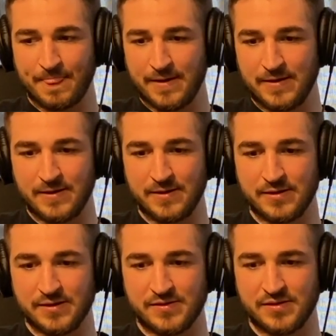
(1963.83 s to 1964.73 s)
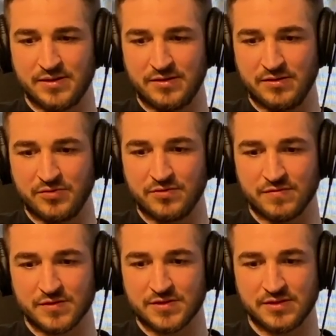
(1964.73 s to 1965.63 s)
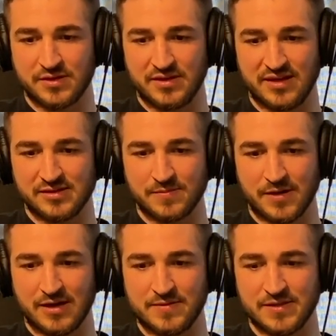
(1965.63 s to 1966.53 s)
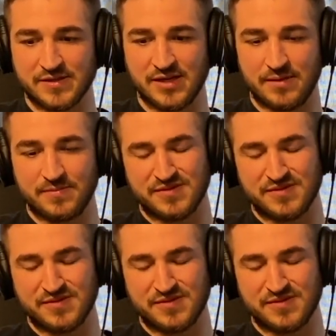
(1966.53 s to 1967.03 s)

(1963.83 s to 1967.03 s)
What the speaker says: It universally ends up kind of being the same.